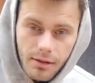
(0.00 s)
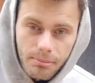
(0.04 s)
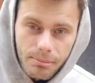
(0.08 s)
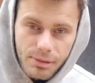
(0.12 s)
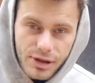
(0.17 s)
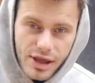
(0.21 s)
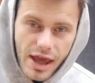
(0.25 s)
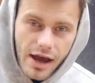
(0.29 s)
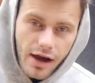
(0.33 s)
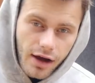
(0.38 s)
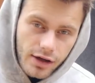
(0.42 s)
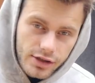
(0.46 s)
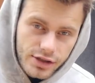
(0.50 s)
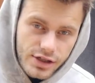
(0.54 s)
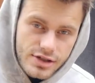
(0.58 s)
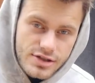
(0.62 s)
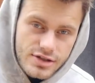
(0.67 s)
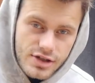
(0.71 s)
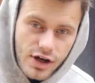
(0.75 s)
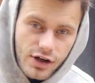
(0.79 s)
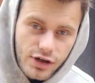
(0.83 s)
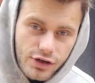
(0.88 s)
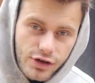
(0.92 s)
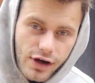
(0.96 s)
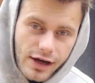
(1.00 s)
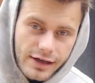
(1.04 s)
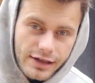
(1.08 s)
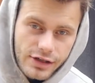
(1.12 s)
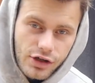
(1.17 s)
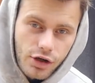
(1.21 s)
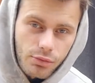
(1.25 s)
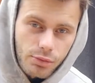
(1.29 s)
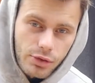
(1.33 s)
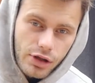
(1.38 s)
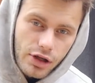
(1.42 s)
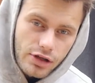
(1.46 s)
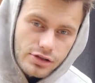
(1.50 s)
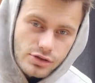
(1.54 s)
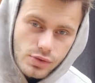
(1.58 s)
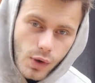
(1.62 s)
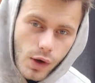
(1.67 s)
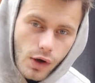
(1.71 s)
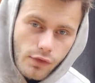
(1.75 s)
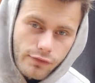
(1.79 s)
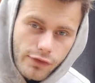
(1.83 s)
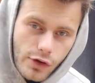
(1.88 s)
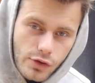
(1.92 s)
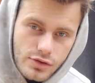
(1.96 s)
But yeah, I'm going to start cracking on with our
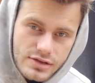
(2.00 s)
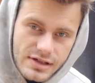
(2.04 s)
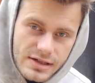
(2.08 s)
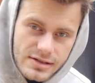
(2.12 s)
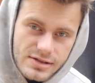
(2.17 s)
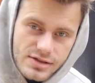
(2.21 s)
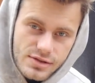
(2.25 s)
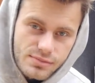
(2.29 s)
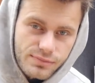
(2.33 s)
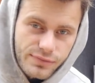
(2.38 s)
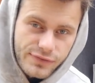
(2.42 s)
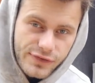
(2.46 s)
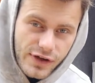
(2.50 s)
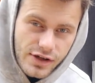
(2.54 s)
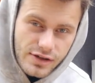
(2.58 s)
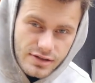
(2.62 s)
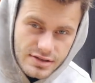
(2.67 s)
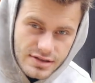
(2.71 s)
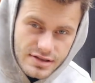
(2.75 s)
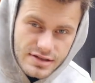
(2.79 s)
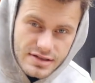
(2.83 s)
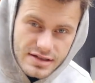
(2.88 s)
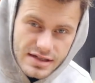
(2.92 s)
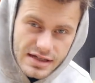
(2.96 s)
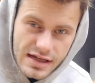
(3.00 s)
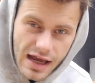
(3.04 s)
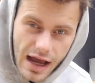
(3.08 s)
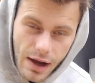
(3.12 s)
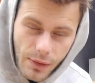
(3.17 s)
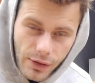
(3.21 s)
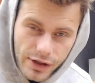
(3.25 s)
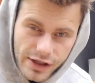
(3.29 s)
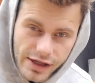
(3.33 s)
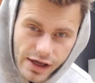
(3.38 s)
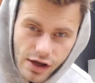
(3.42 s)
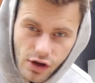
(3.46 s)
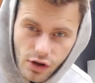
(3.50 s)
12 volt system first and see how I get